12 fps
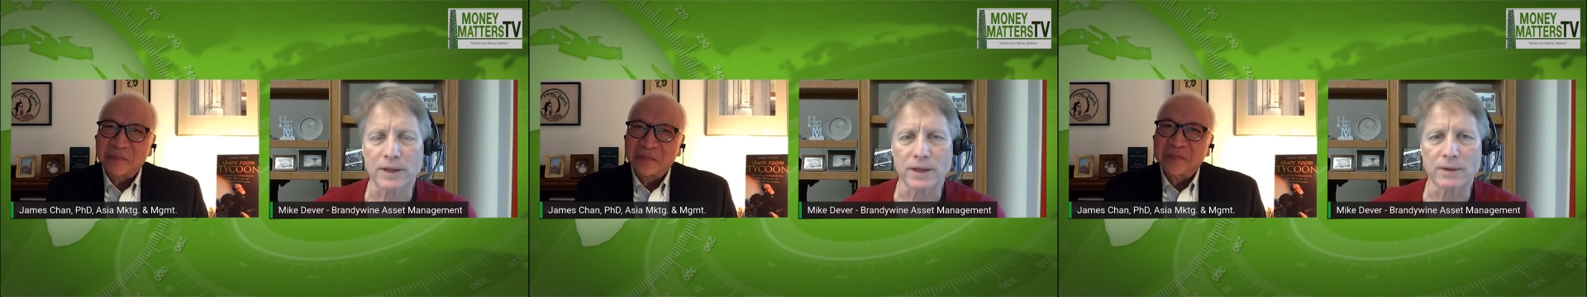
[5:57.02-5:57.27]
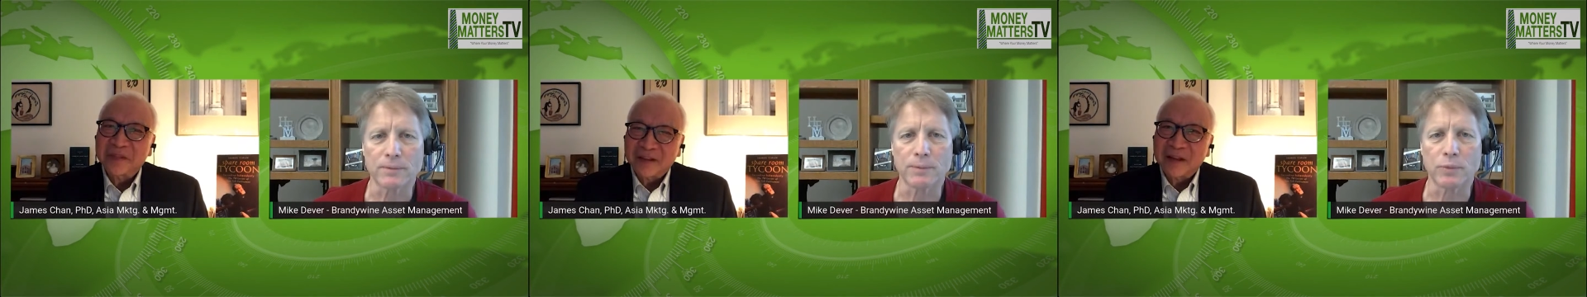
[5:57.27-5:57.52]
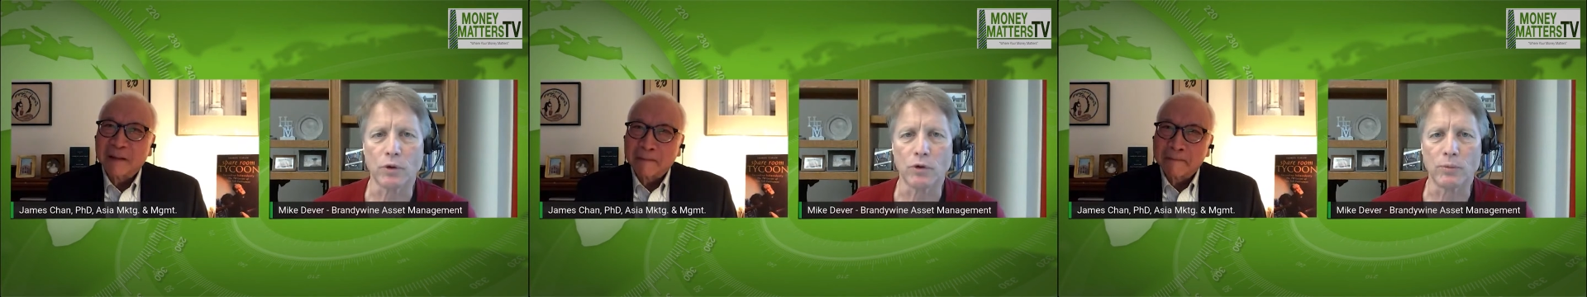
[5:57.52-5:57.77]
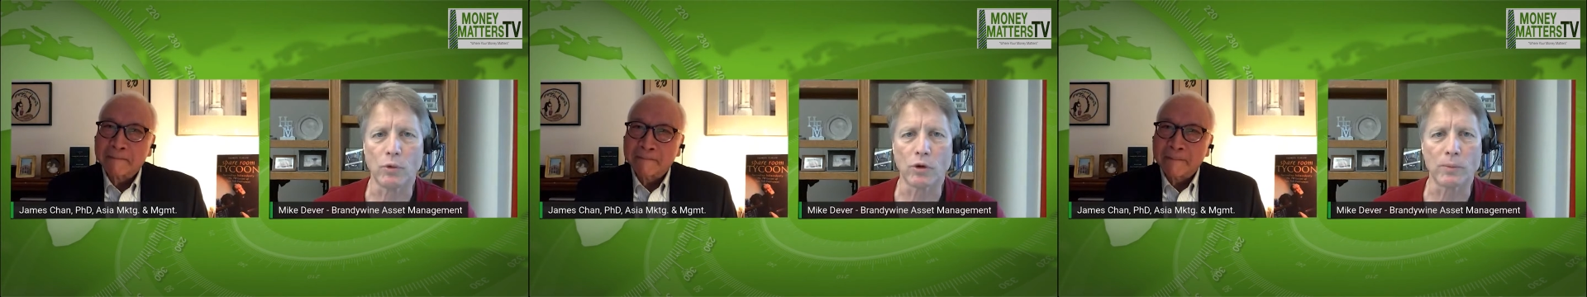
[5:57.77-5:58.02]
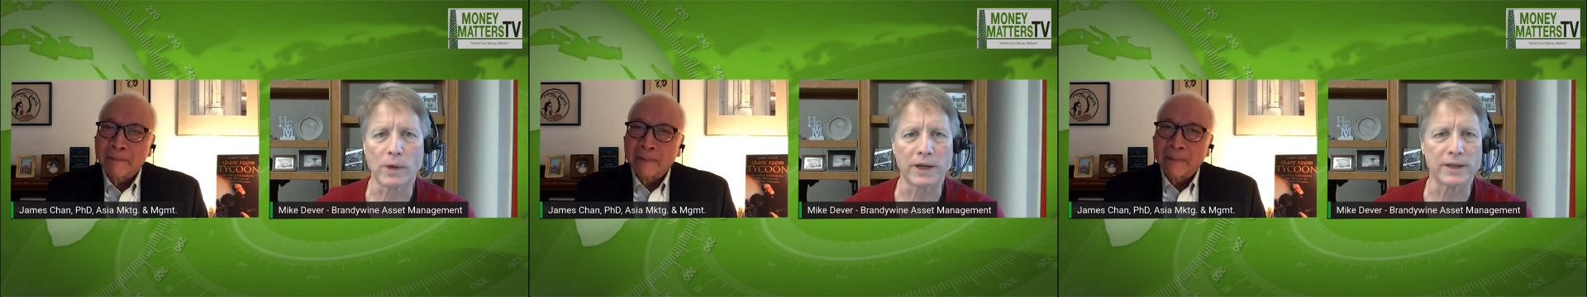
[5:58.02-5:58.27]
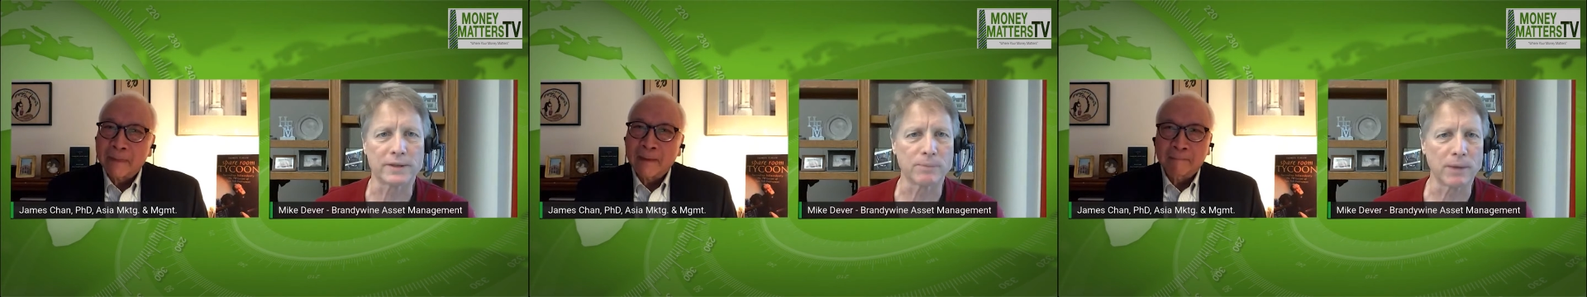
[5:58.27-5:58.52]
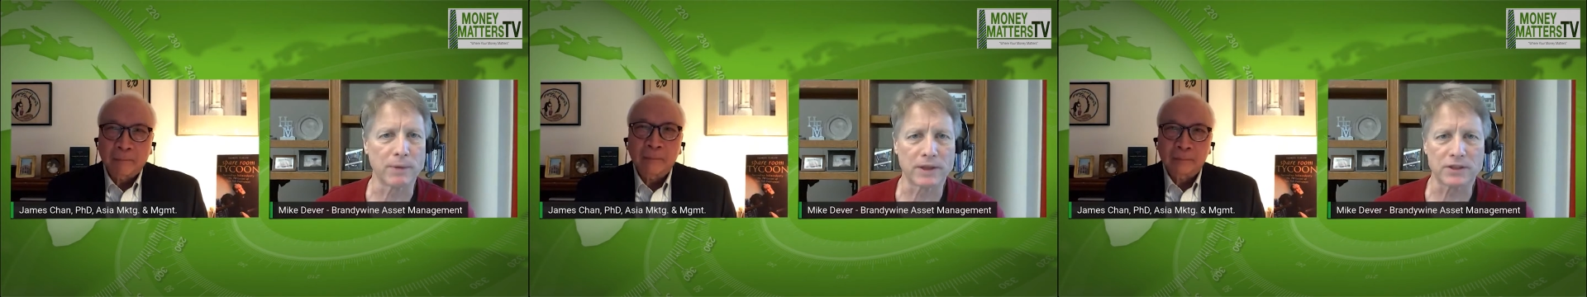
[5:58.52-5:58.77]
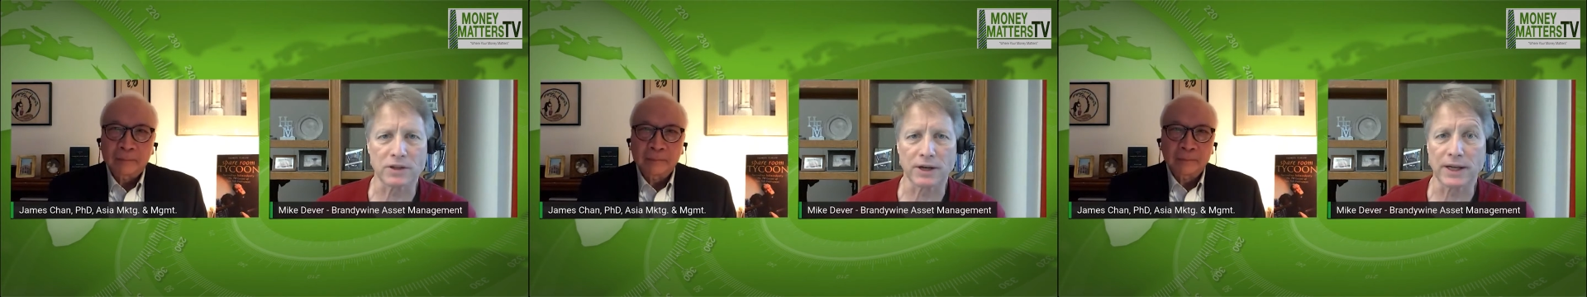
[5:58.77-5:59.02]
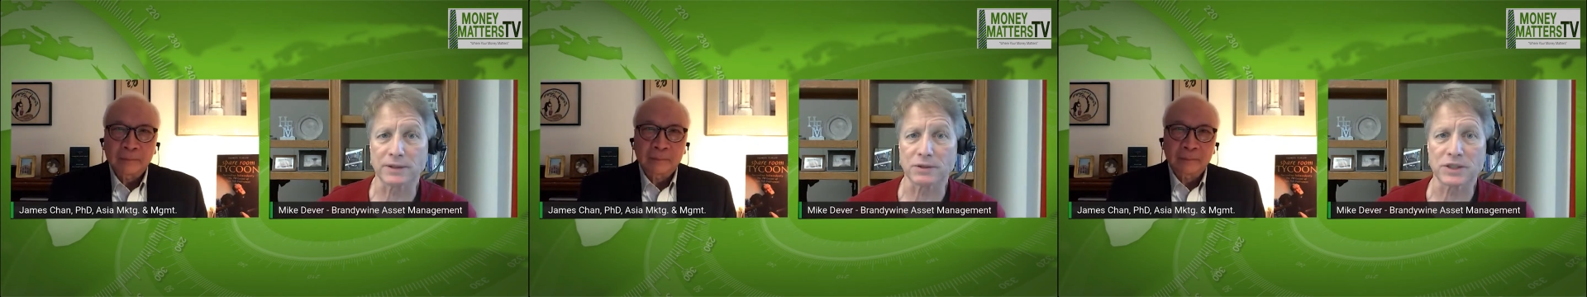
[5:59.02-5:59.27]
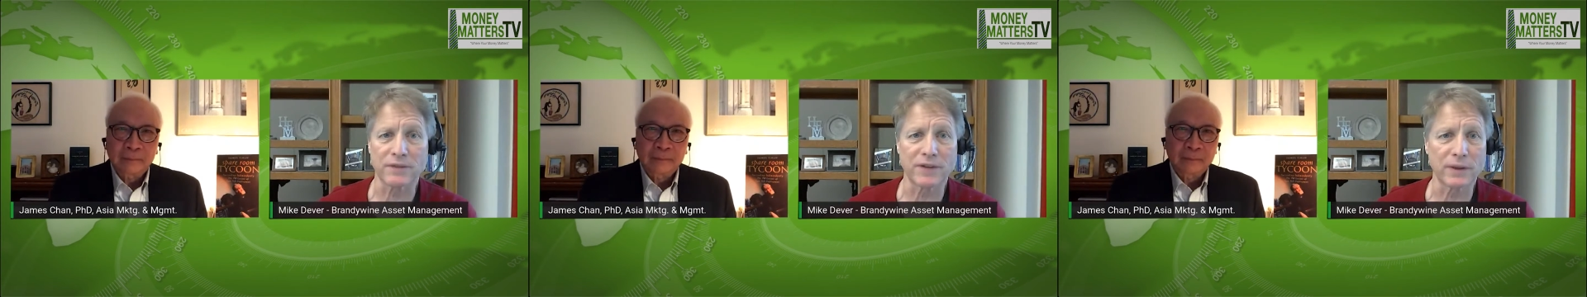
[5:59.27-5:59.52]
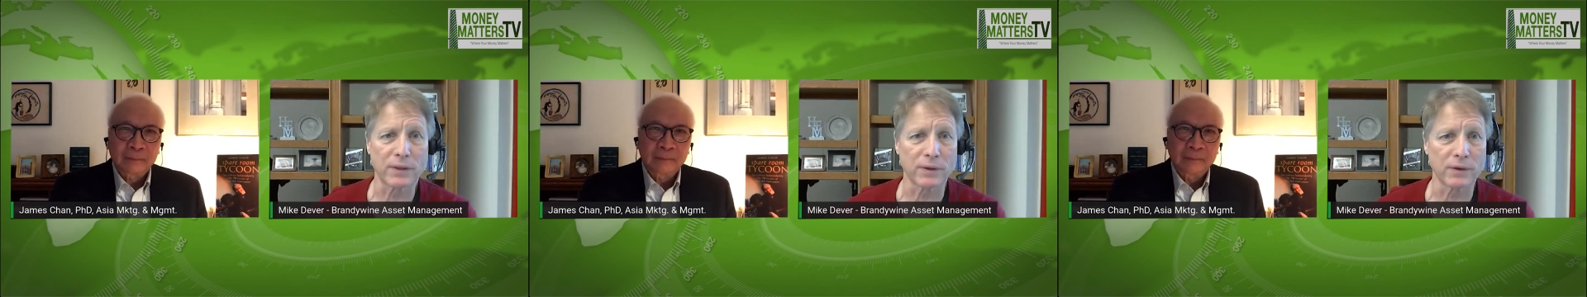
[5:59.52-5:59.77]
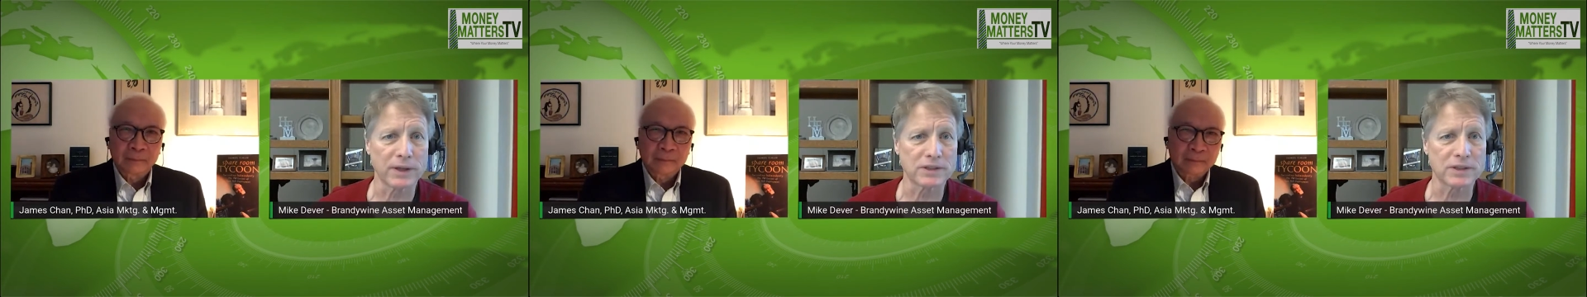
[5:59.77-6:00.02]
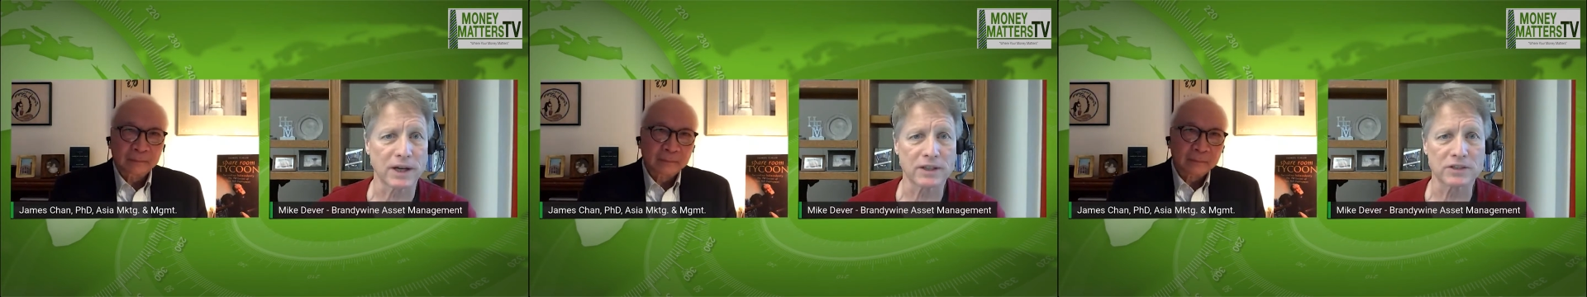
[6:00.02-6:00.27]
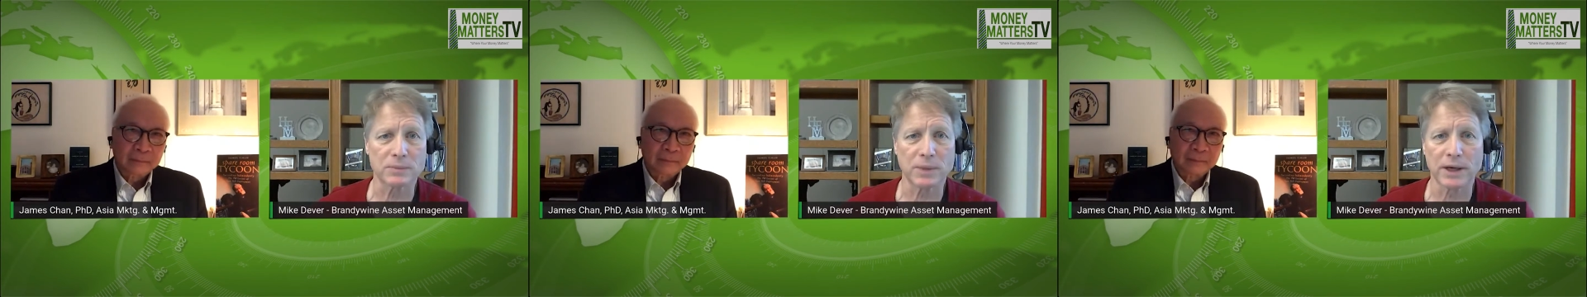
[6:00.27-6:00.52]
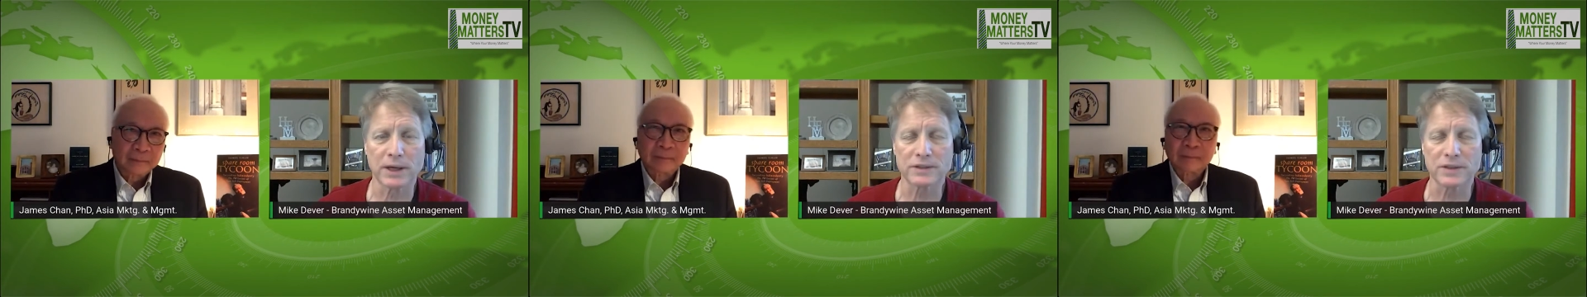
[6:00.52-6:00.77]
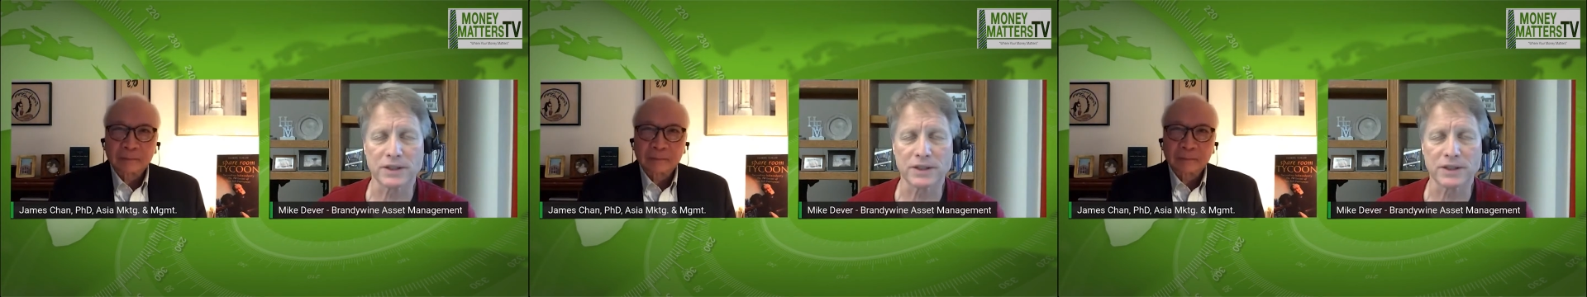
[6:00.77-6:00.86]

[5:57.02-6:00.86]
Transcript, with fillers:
Speaker 1: they pull more money. Maybe they start out their 70 30 stocks and bonds